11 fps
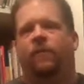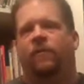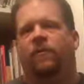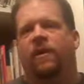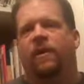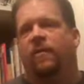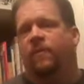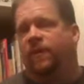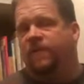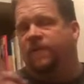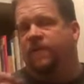We're talking
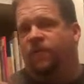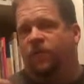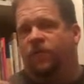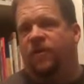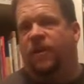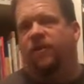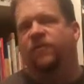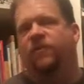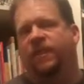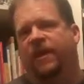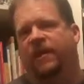about the first
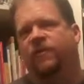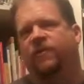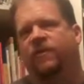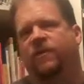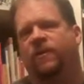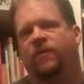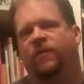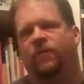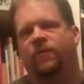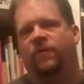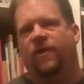conjugation, and the
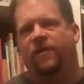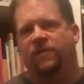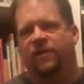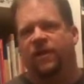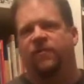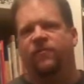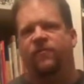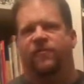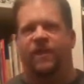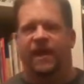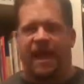first conjugation
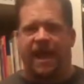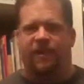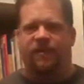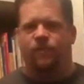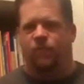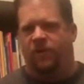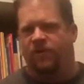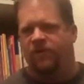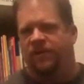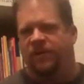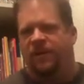of the active
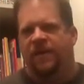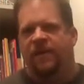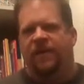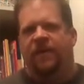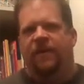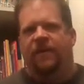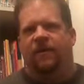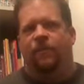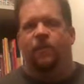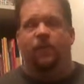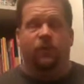present.
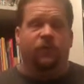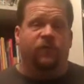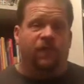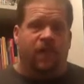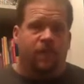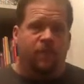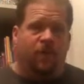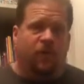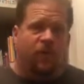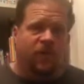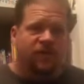We used
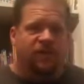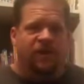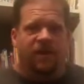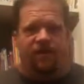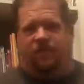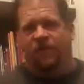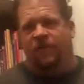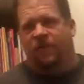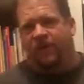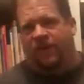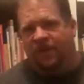amo as kind of
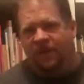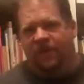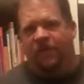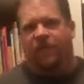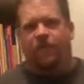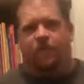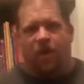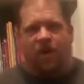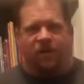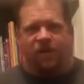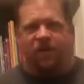our
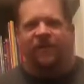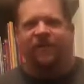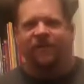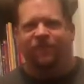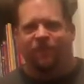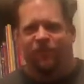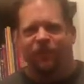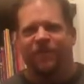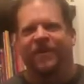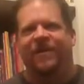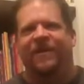model verb.